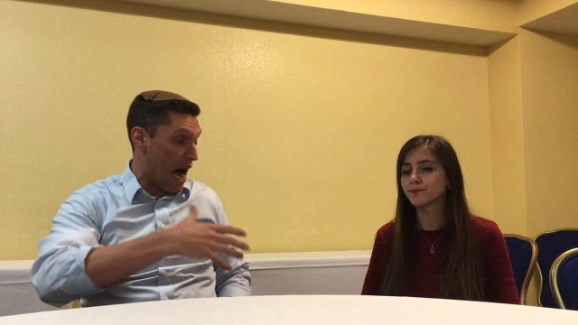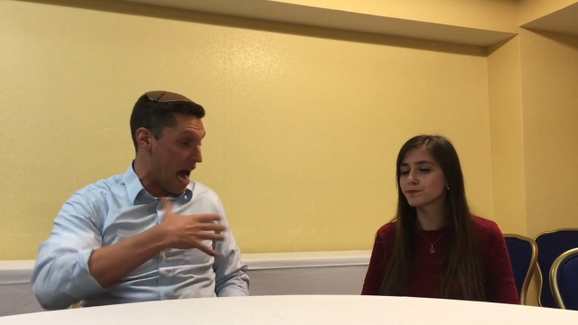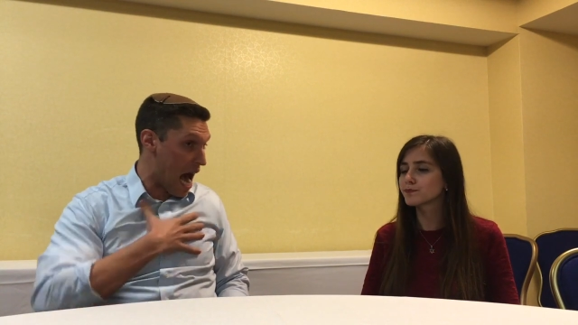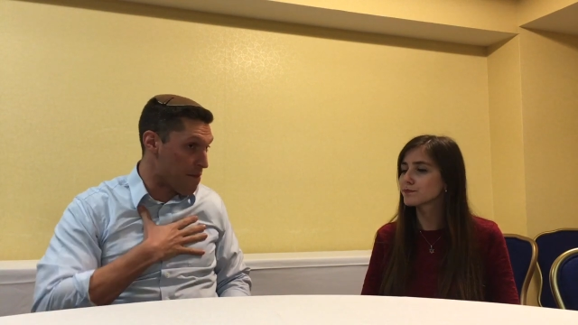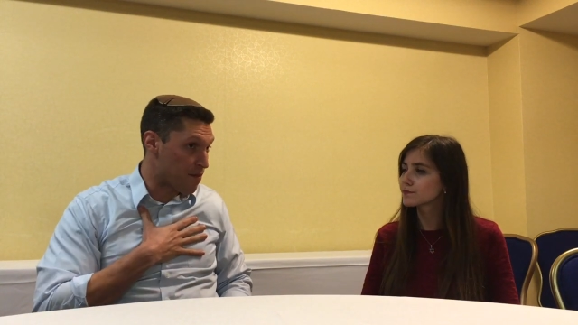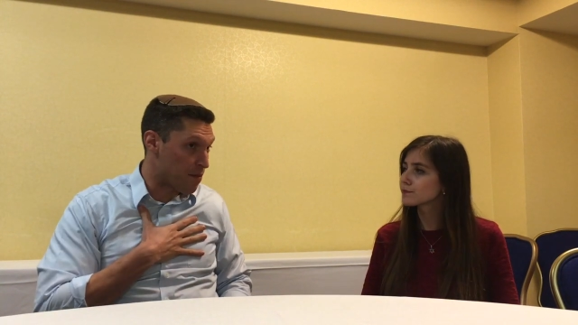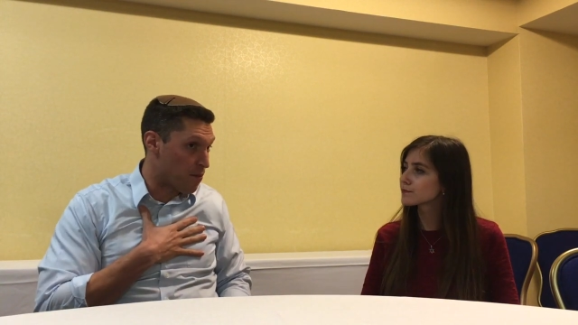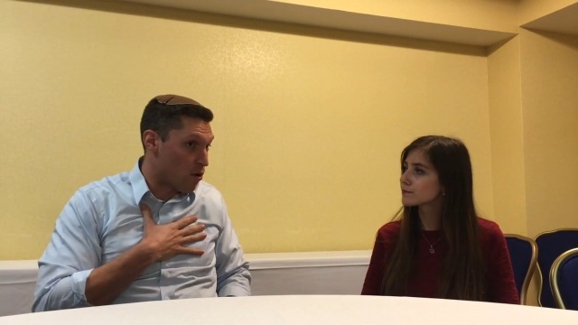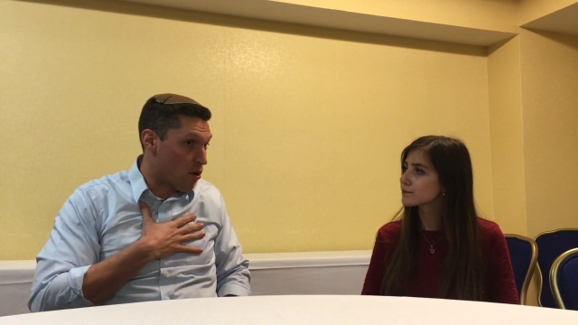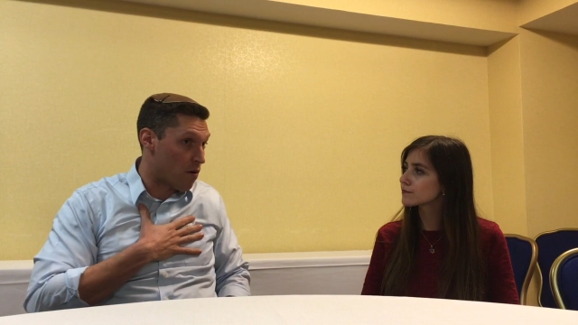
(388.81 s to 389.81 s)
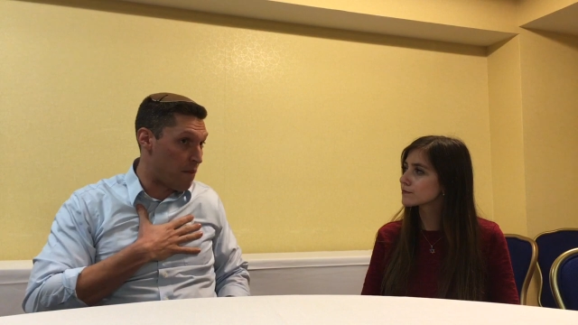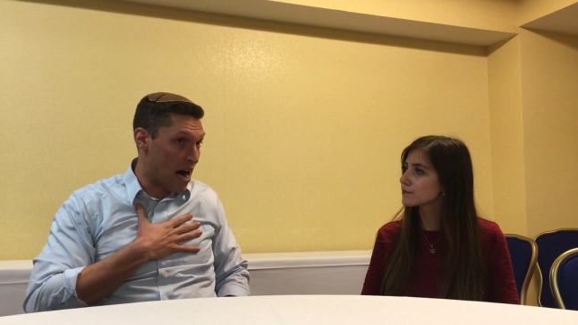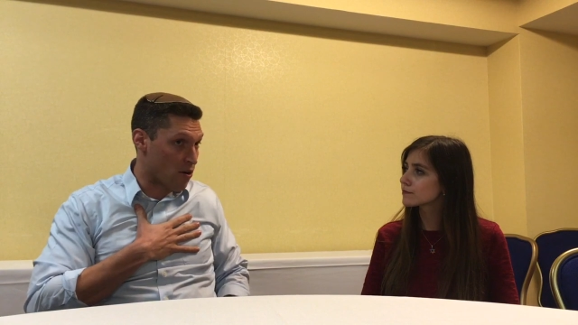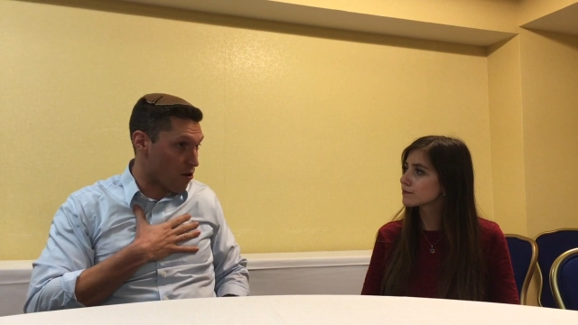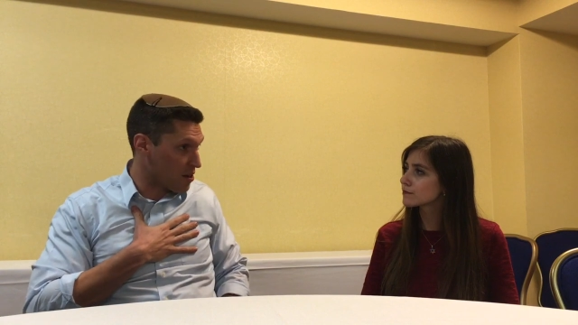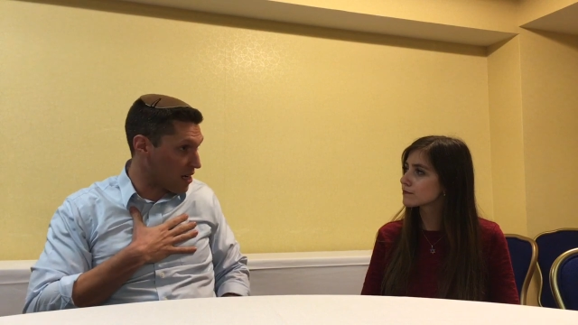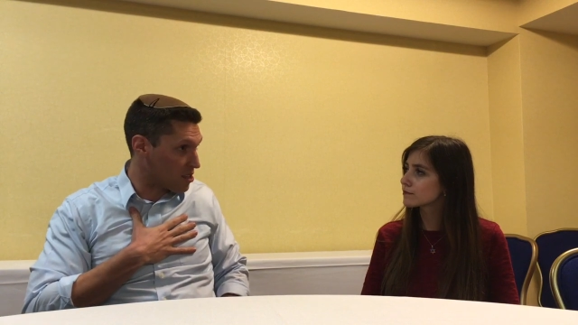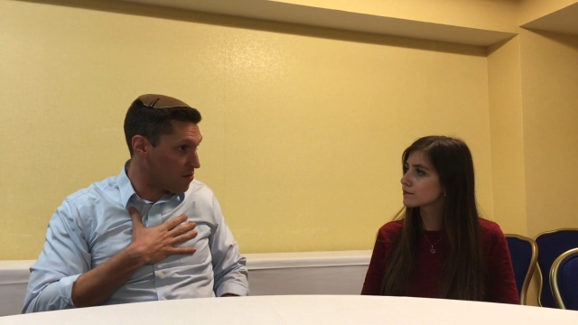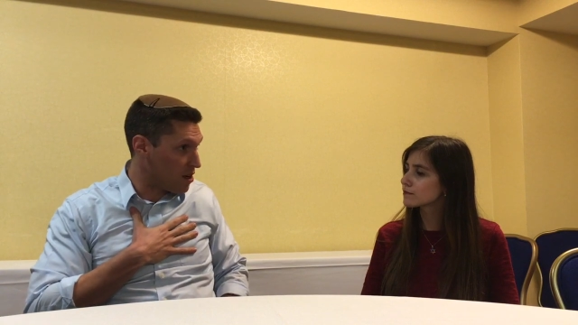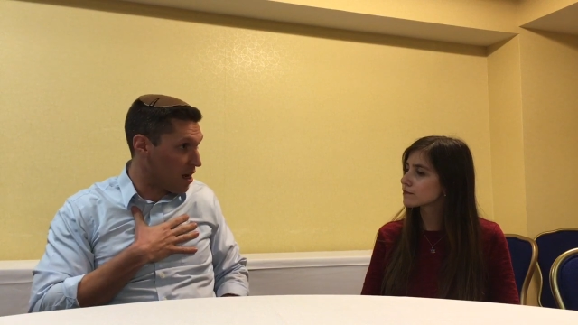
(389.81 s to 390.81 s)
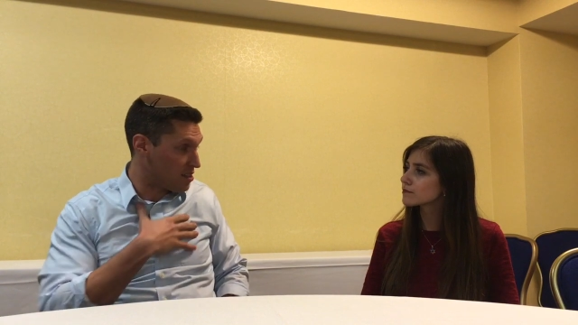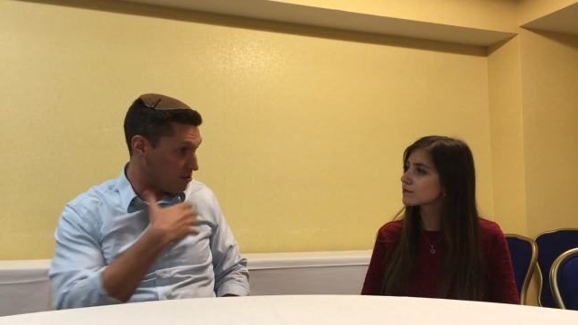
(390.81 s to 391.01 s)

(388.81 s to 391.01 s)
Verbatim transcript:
Speaker 1: I, am from a more modern Orthodox community.